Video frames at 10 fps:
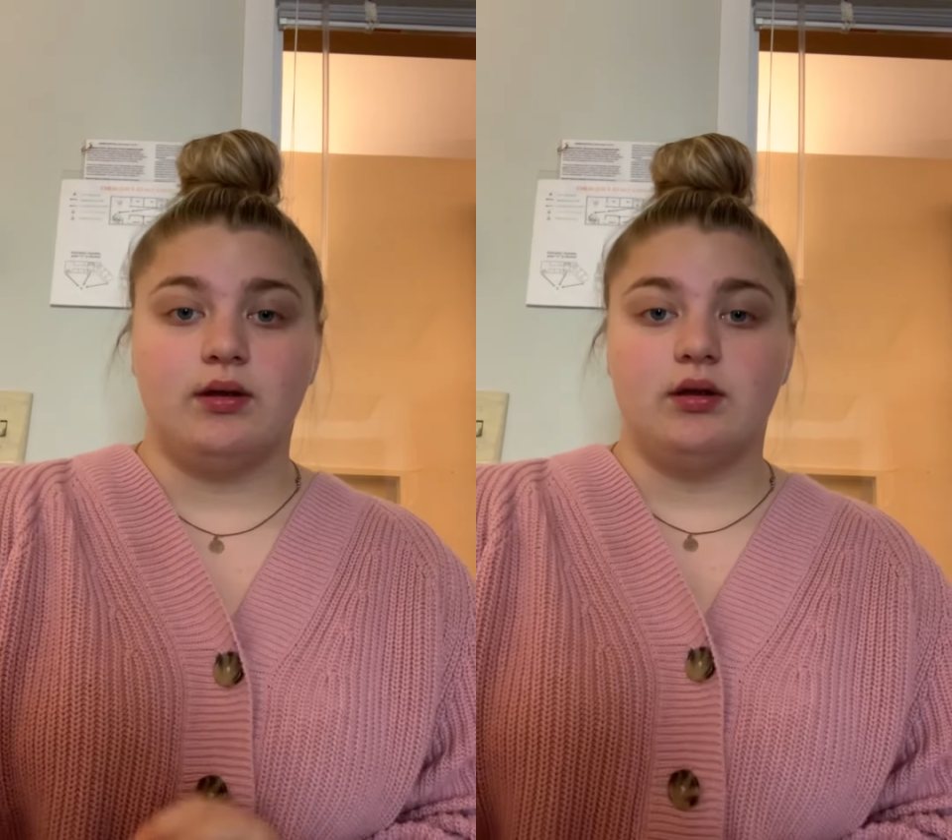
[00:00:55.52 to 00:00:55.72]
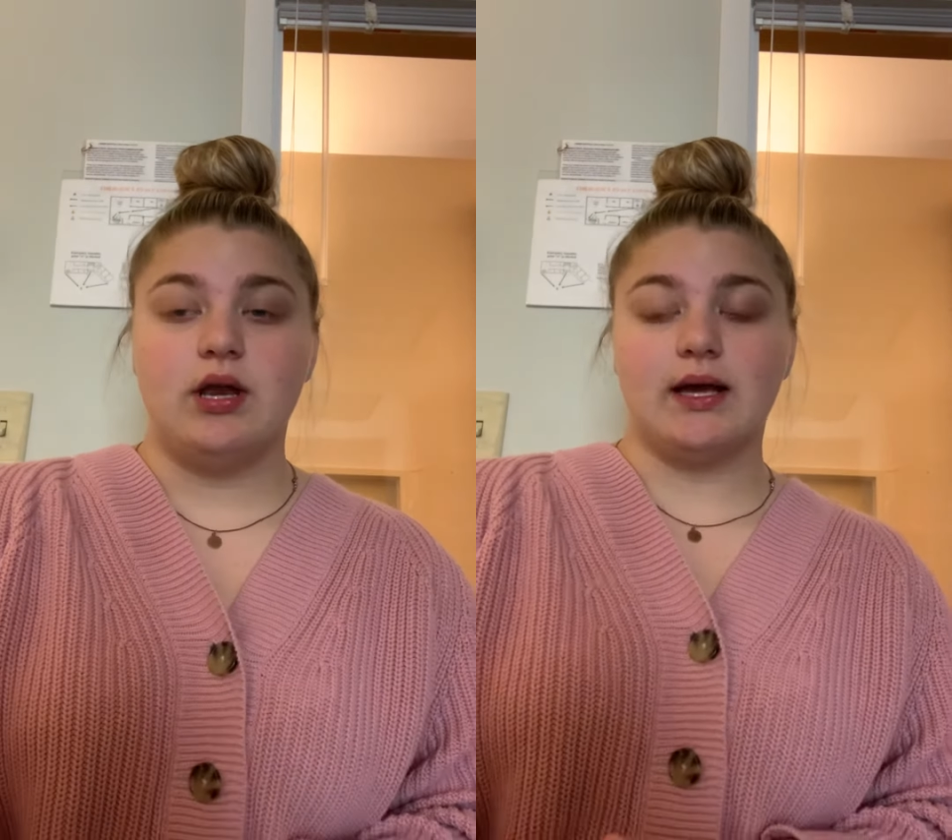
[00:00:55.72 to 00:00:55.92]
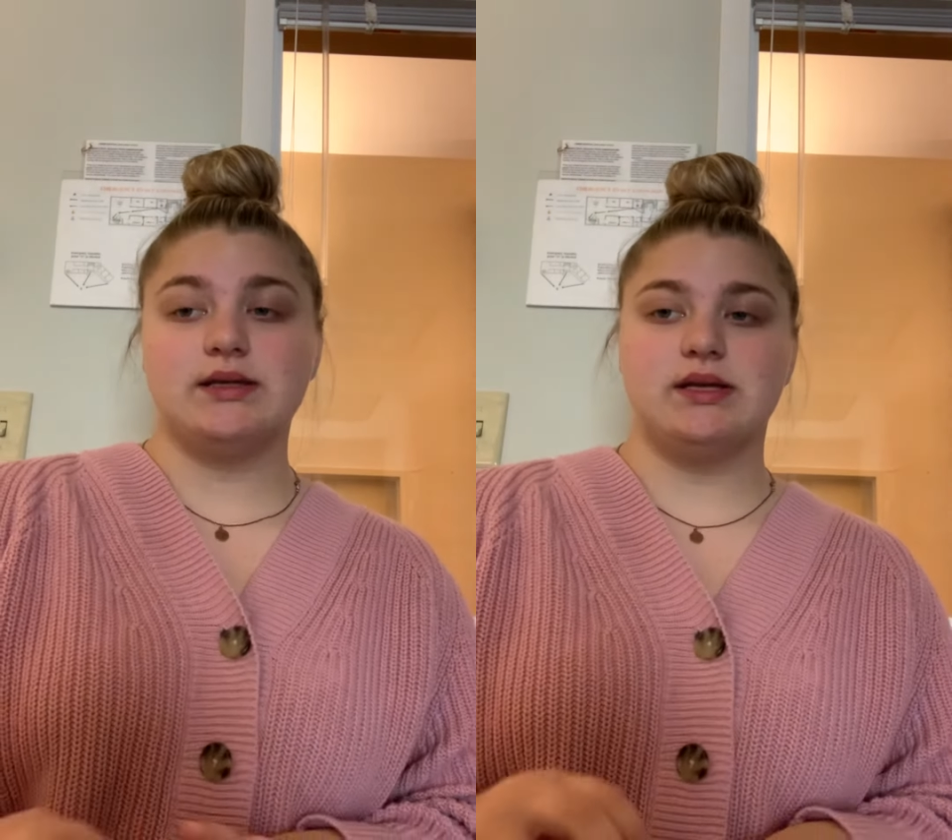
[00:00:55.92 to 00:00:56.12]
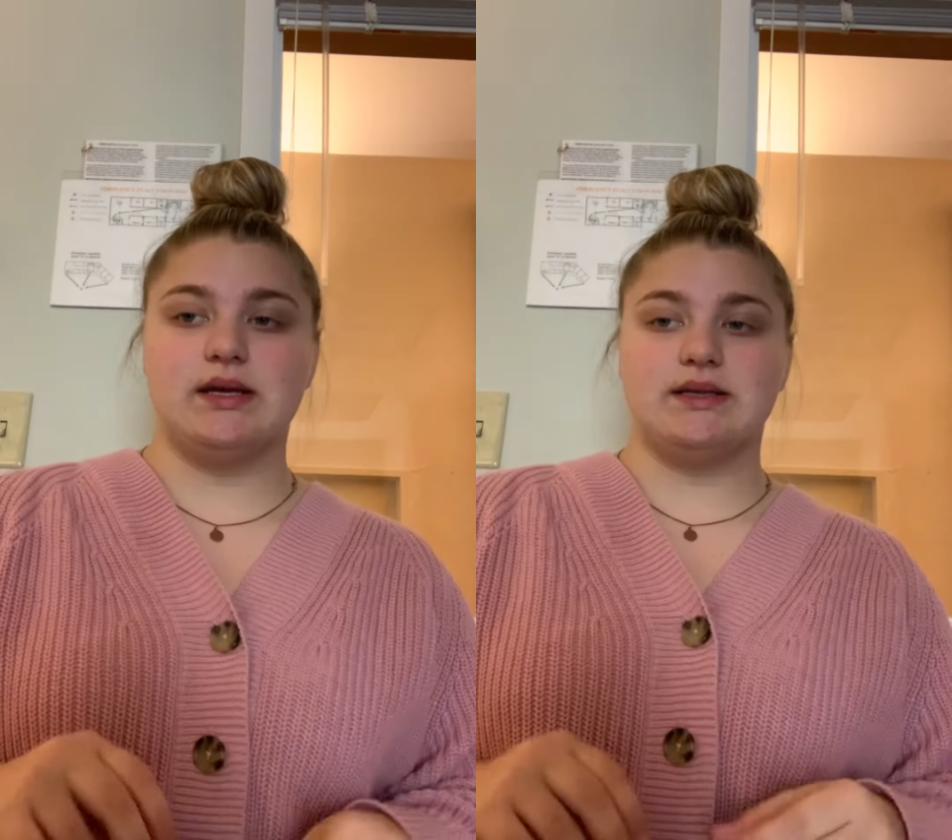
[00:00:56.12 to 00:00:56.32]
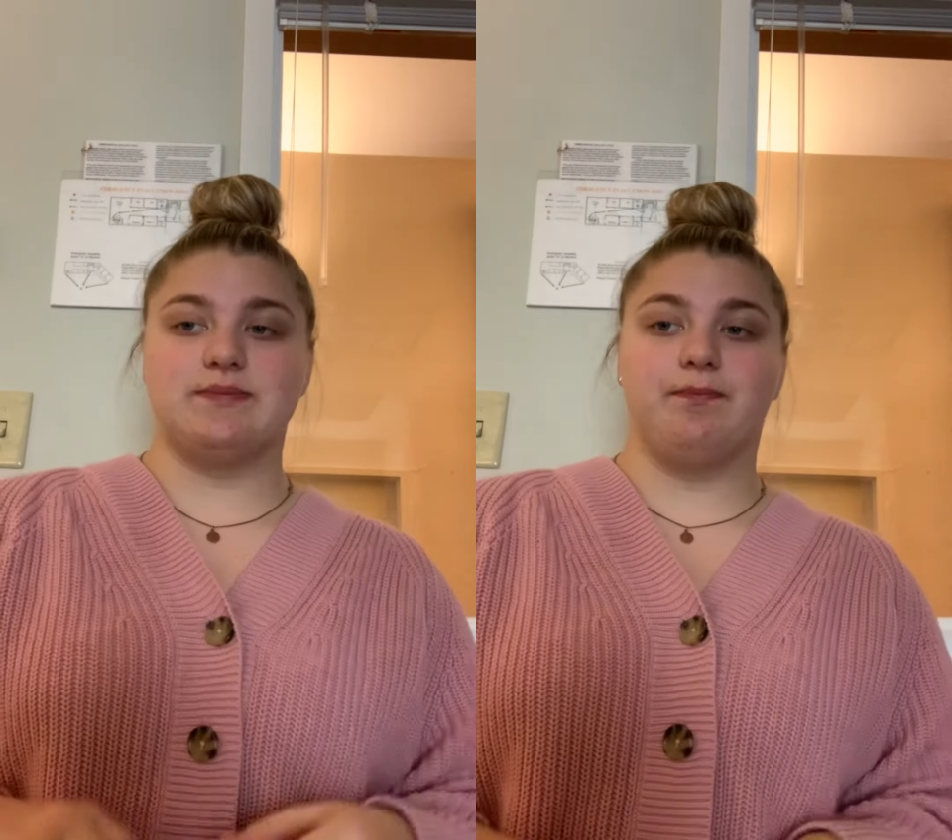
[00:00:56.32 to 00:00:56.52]
Next
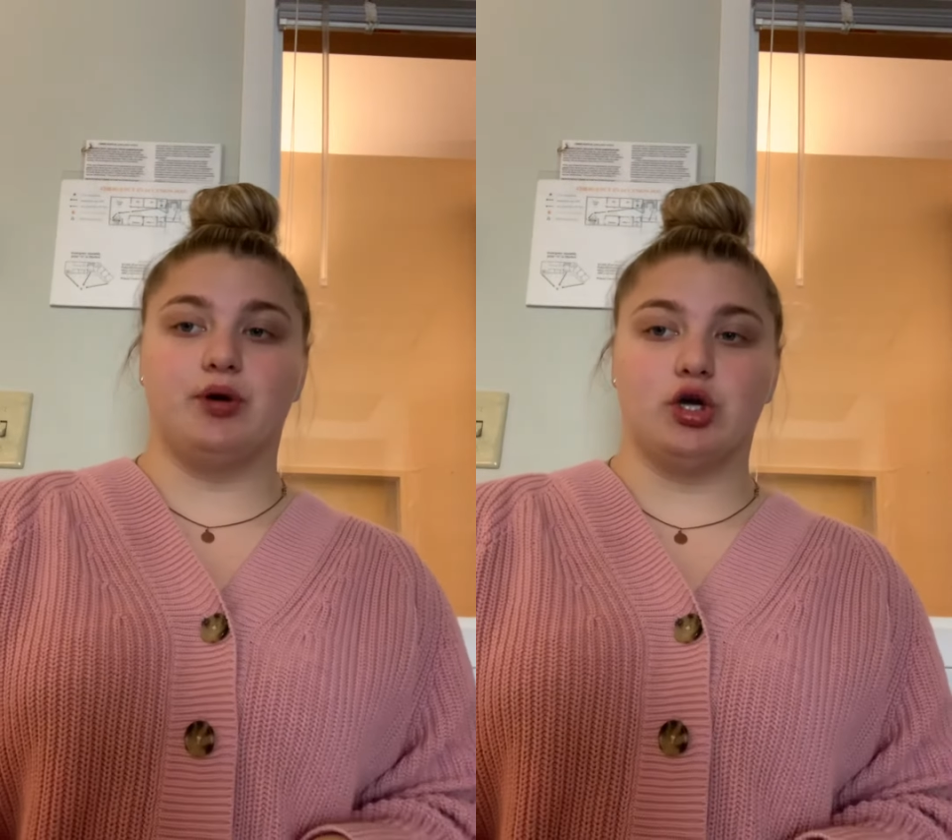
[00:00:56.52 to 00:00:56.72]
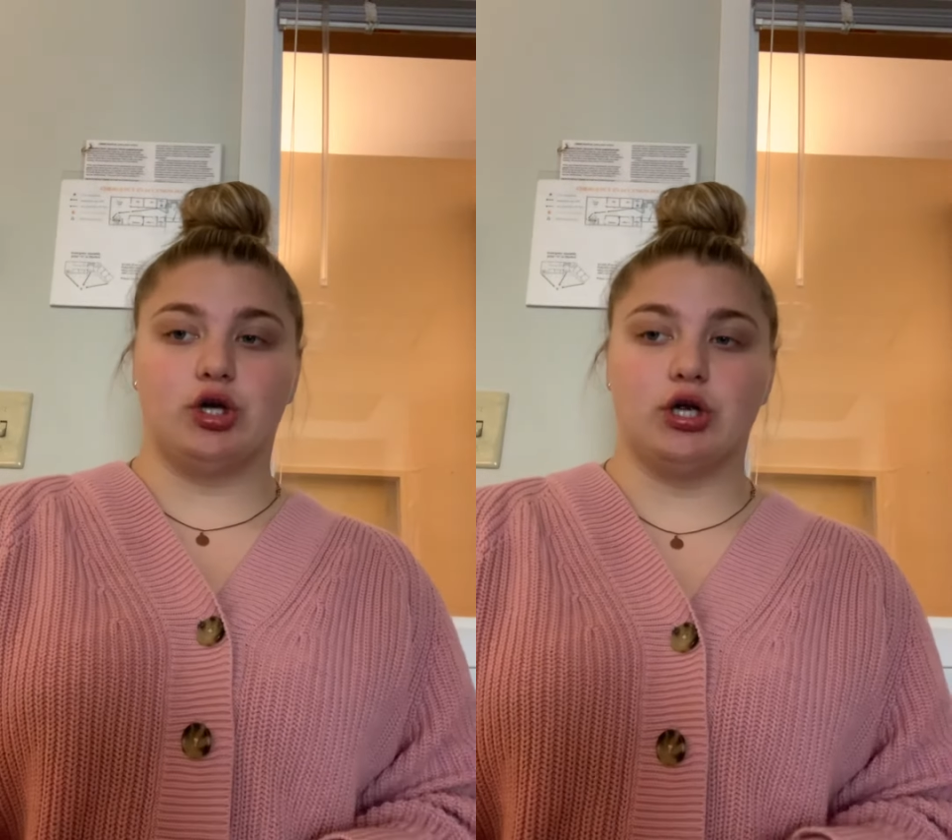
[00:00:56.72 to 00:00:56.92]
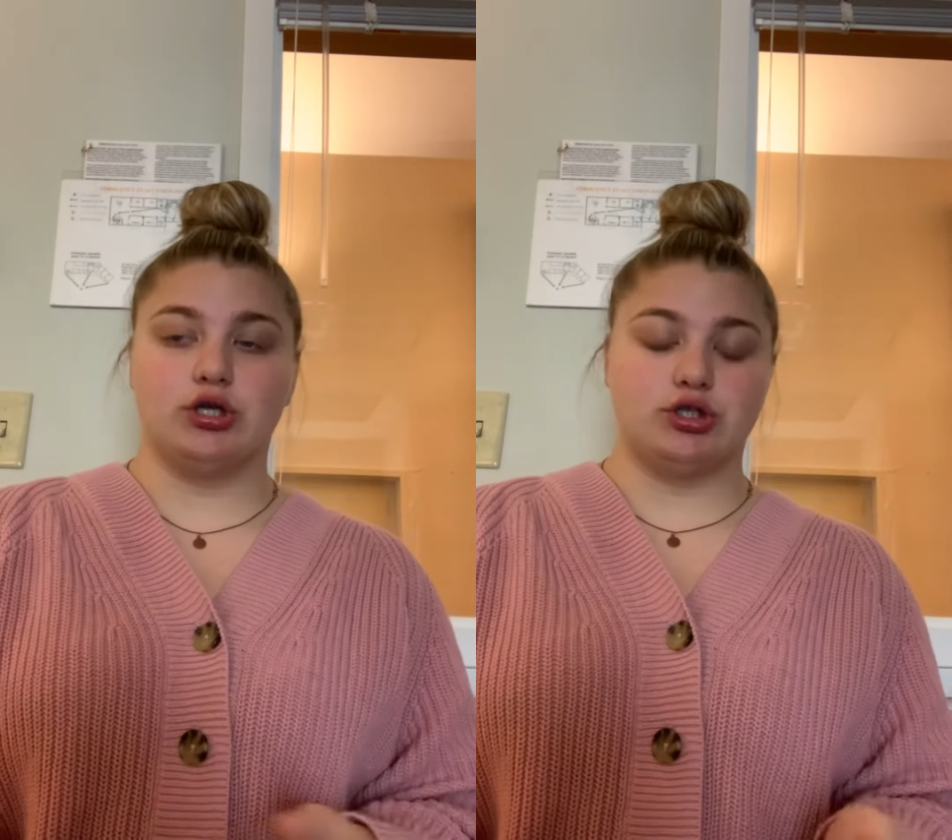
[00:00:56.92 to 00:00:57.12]
is burger.